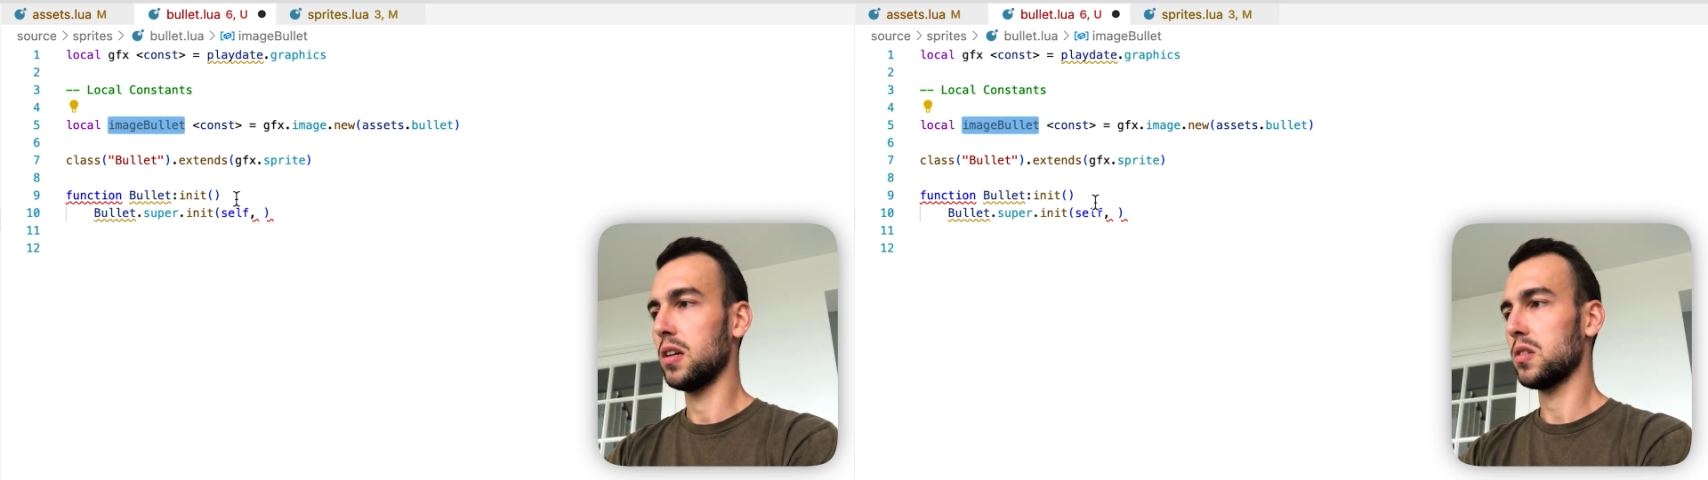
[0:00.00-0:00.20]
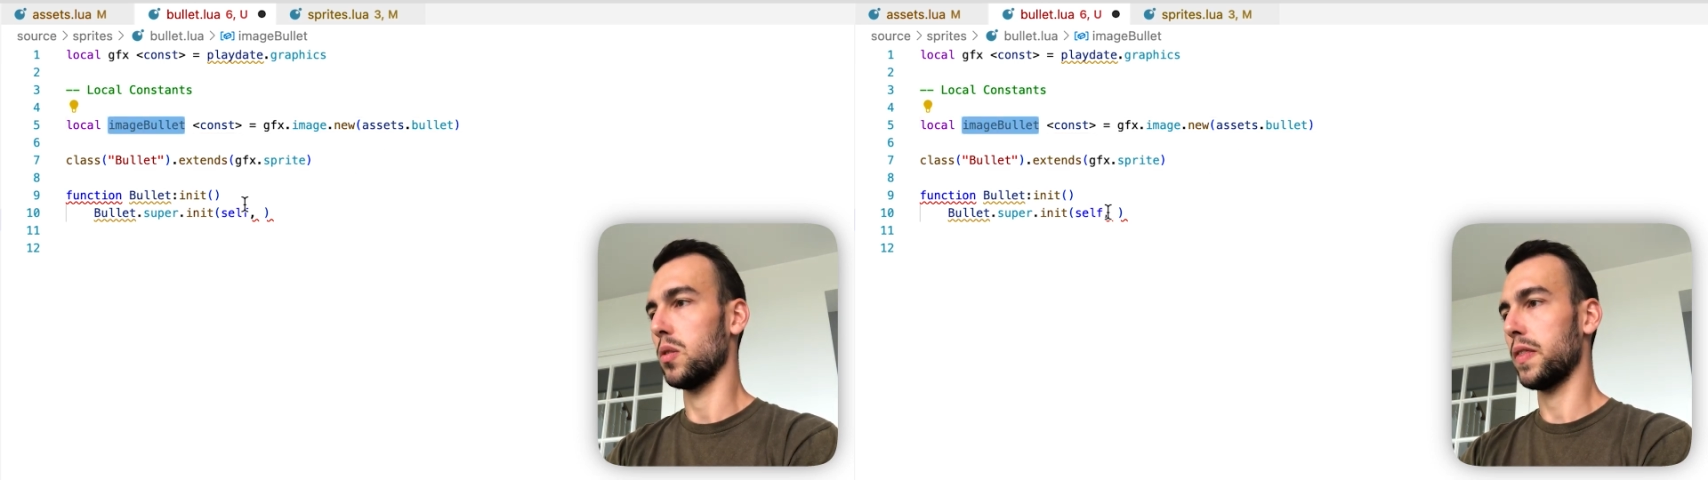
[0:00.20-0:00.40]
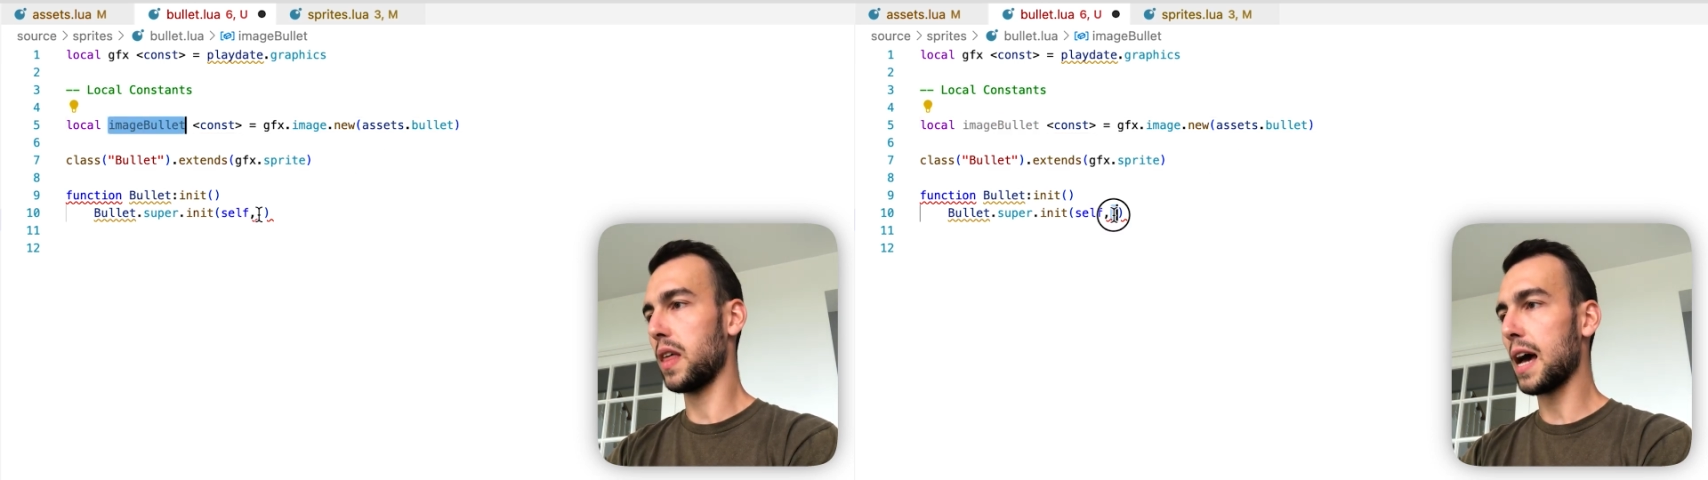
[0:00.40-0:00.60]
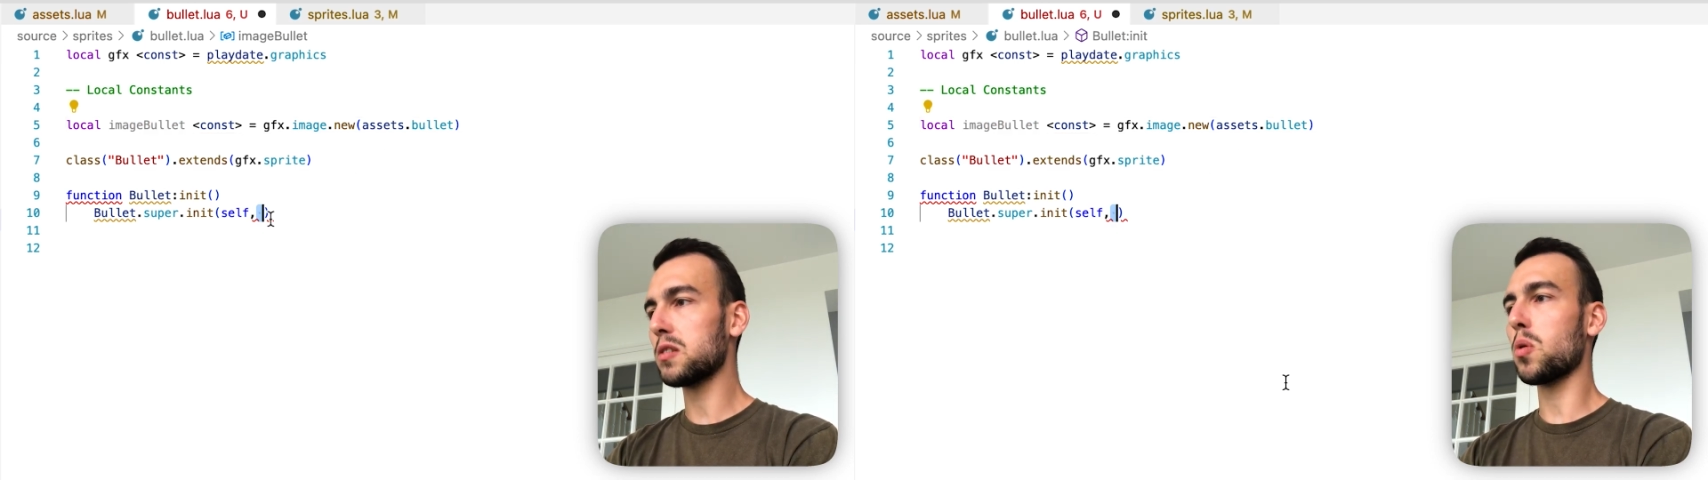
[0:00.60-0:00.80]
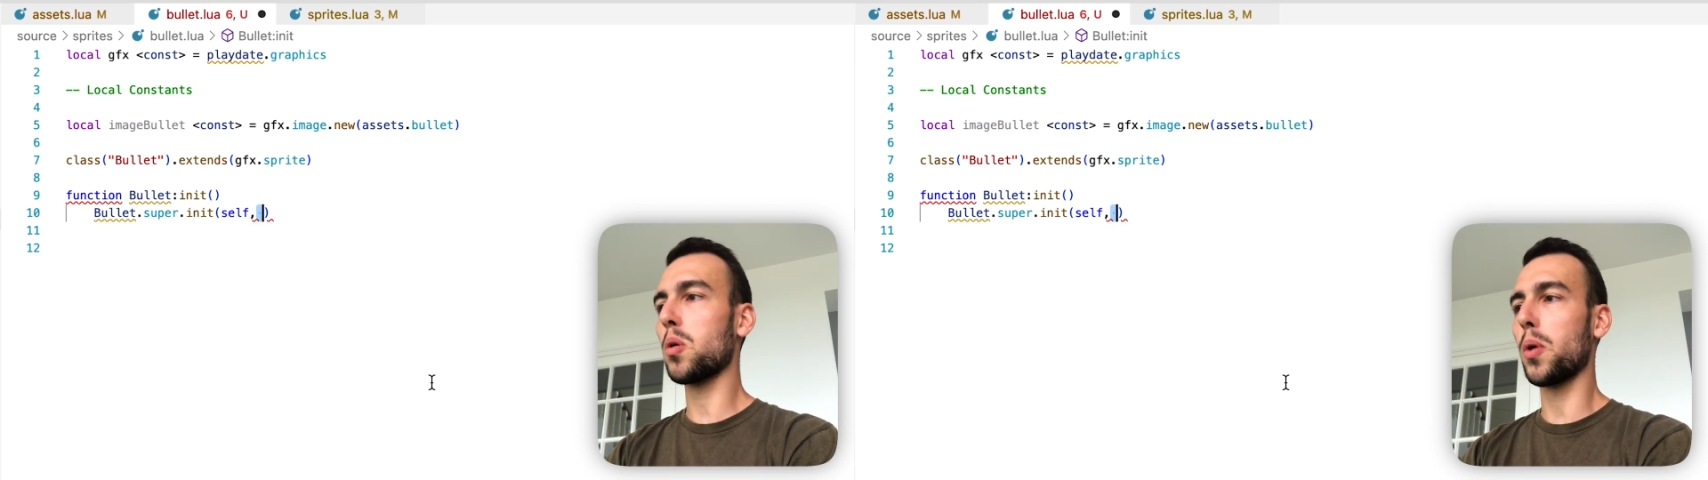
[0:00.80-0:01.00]
So that's
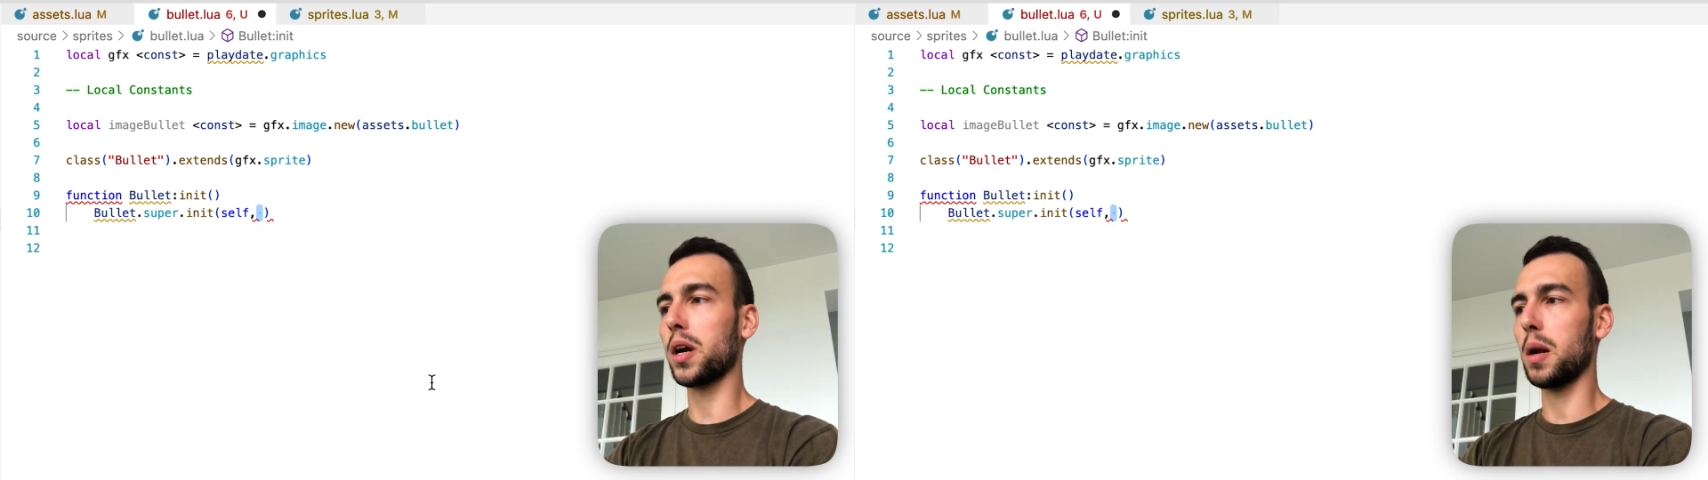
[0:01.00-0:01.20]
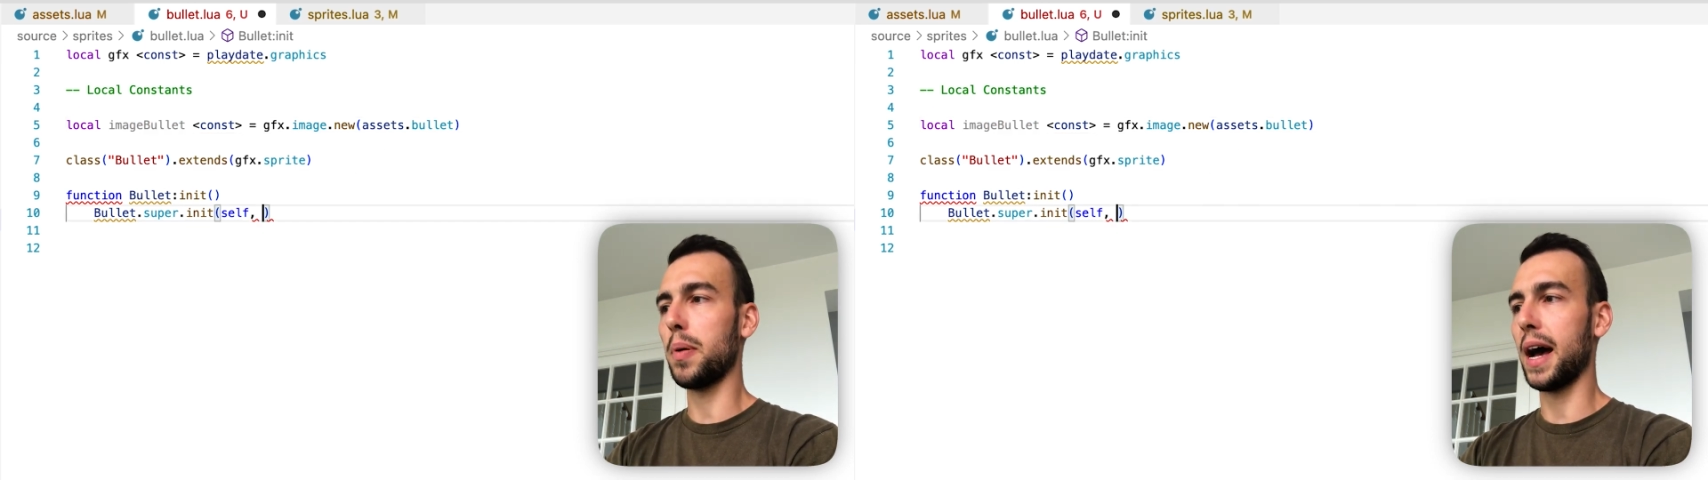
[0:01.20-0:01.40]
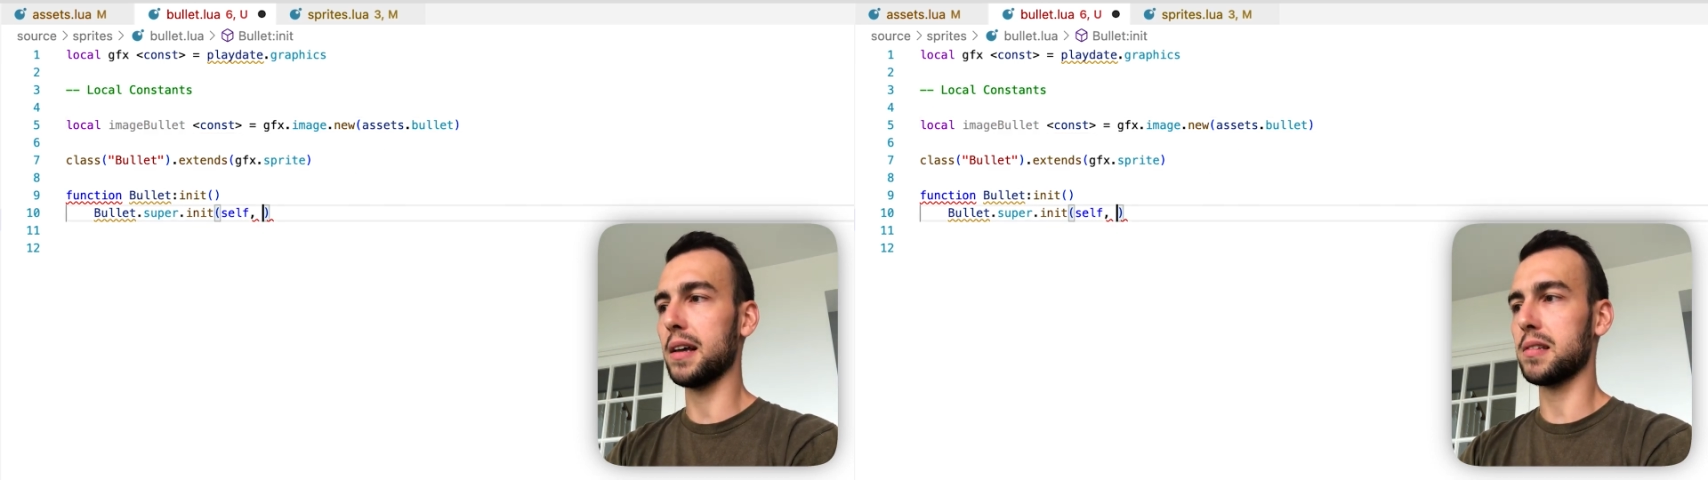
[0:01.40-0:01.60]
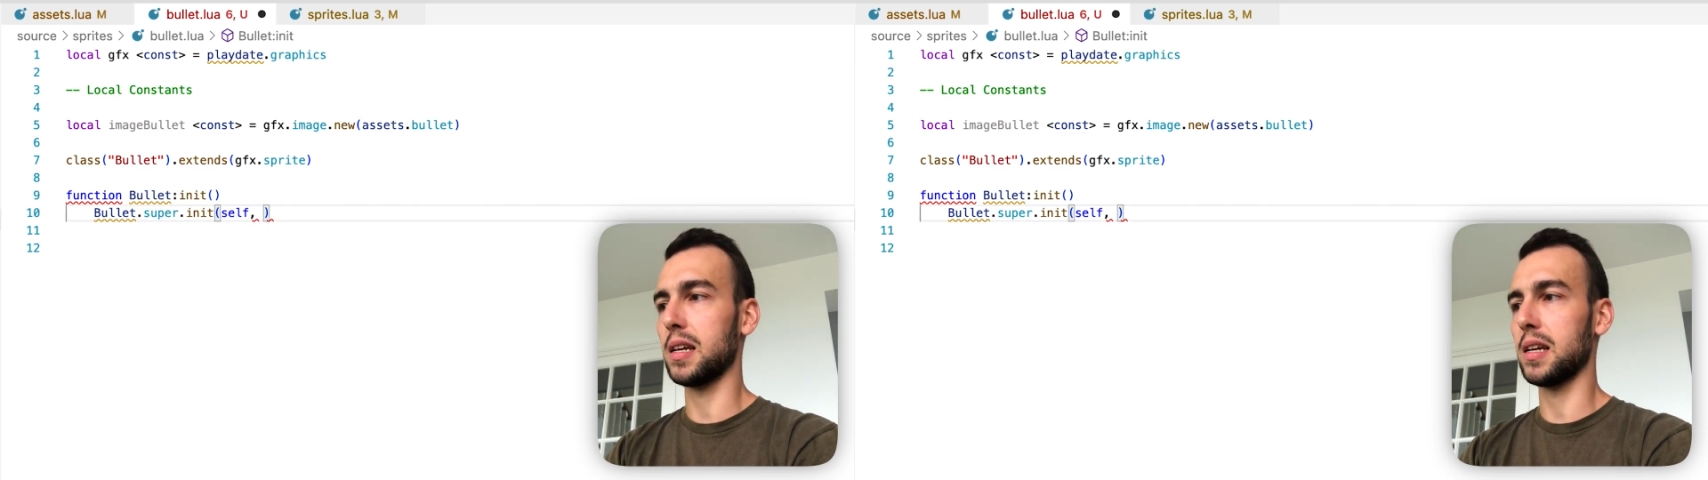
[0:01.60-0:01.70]
where we're going to pass